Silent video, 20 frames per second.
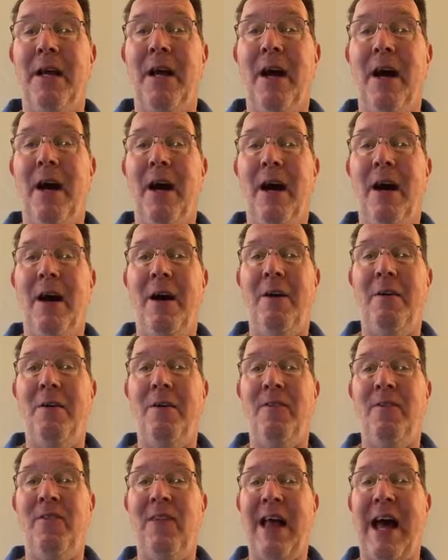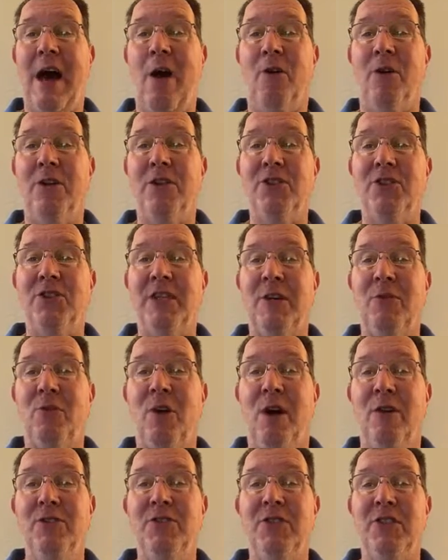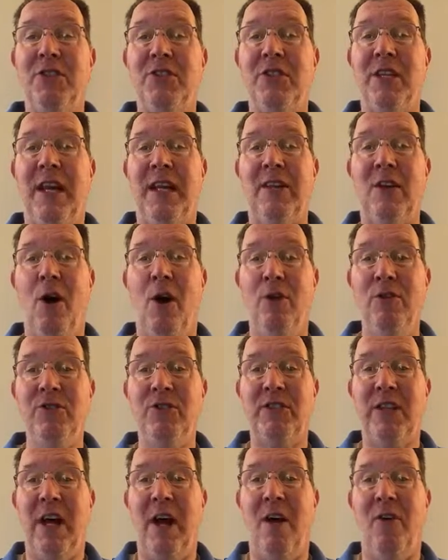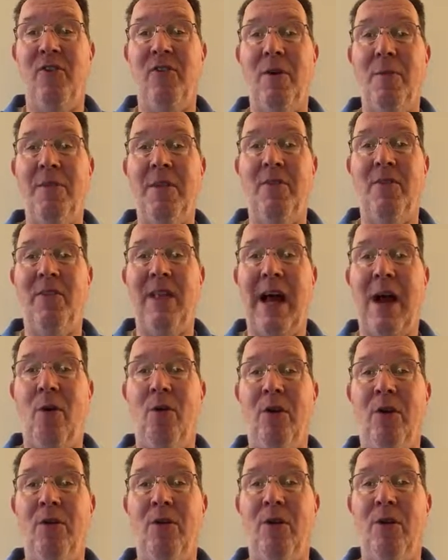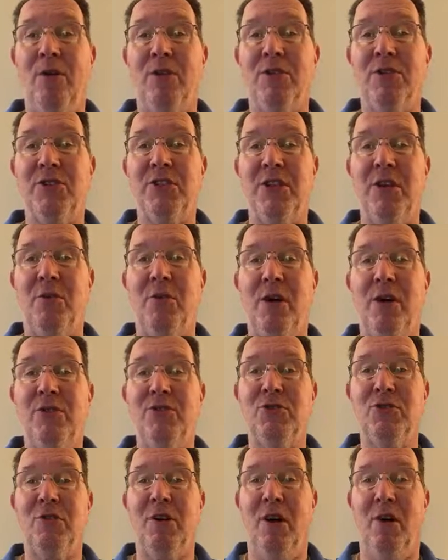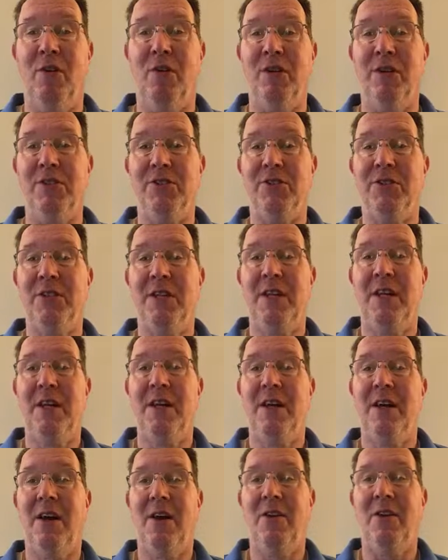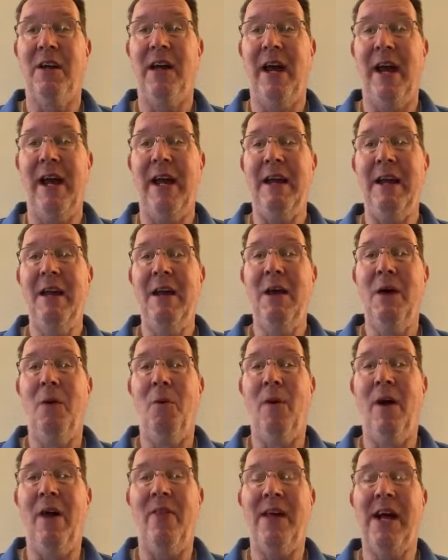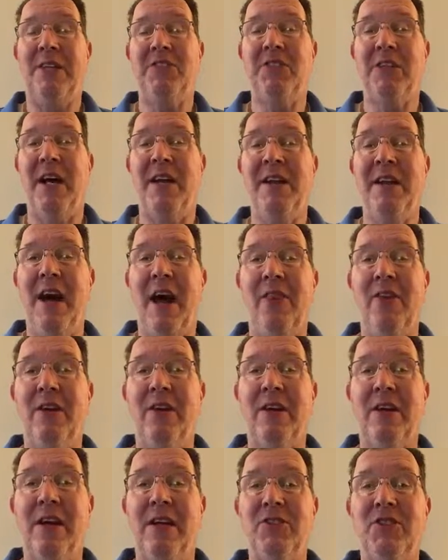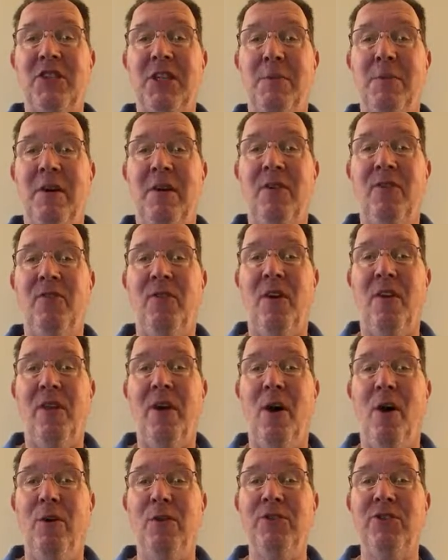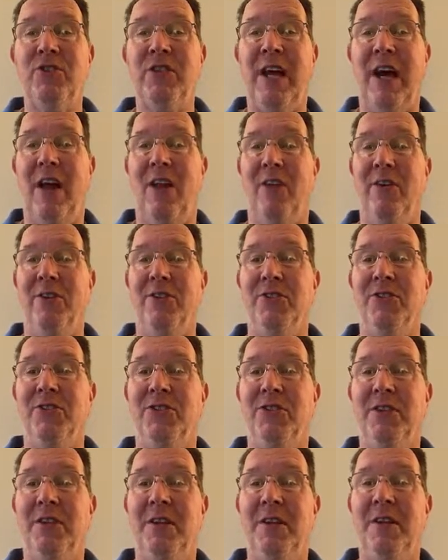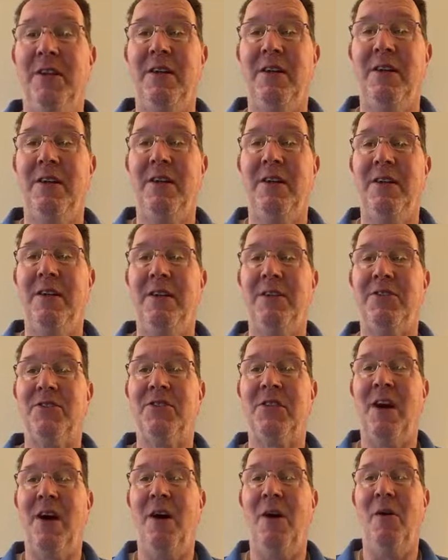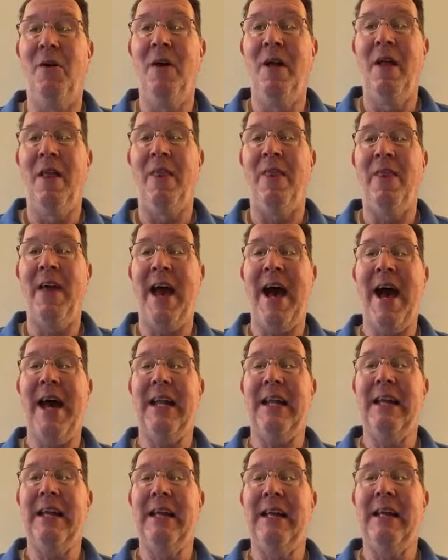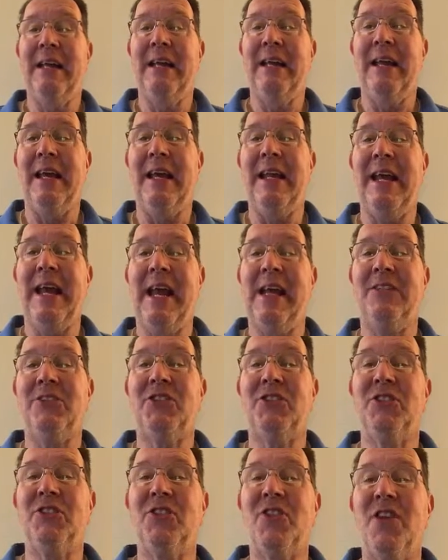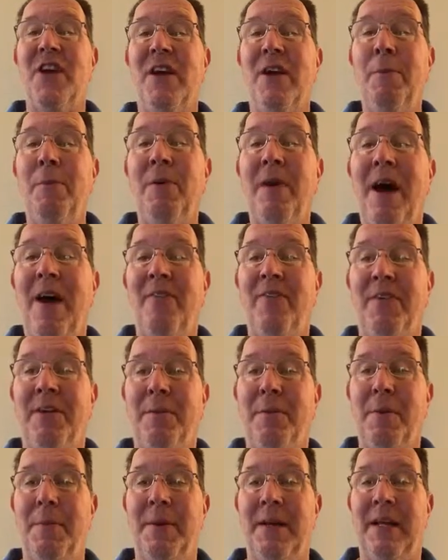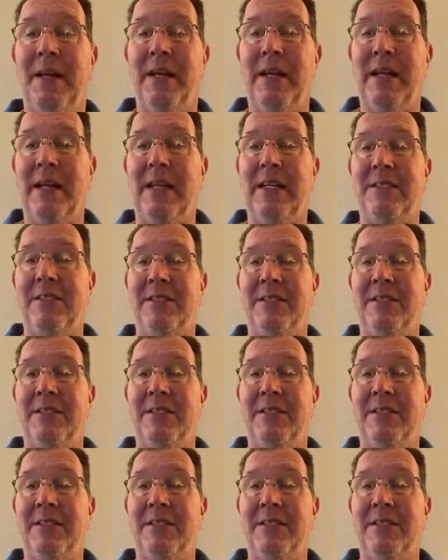flowers and roses at wholesale from the flower growers and the rose growers. Okay, well, that's another customer for the wholesalers. So that enhances their profitability and